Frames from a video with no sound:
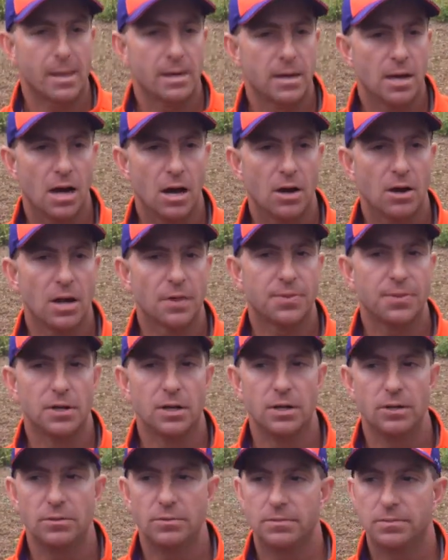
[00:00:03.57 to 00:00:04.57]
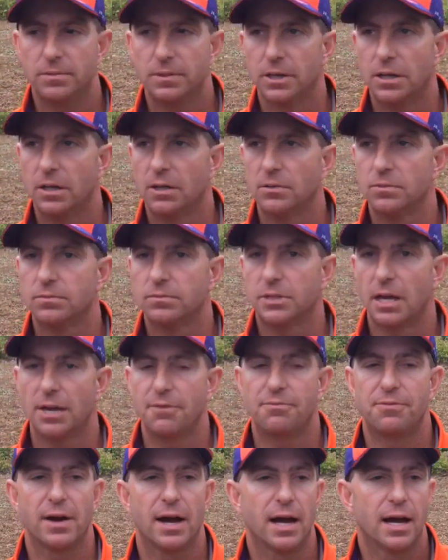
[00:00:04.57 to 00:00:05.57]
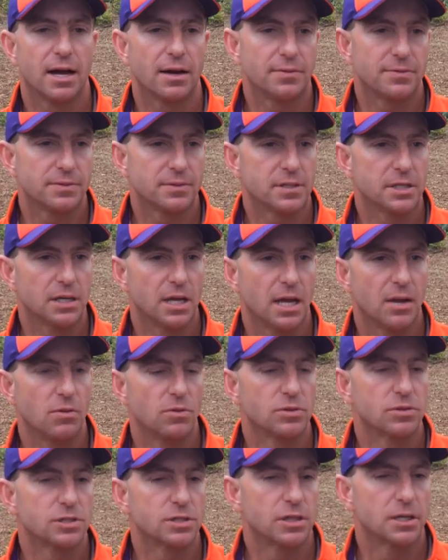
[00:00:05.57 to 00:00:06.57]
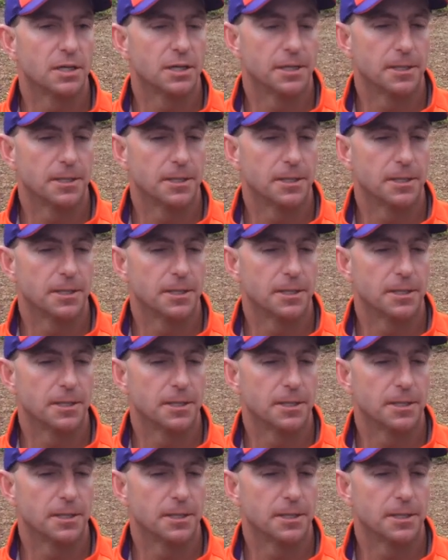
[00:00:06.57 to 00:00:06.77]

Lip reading: No, nothing new. You know, day five. Today was, we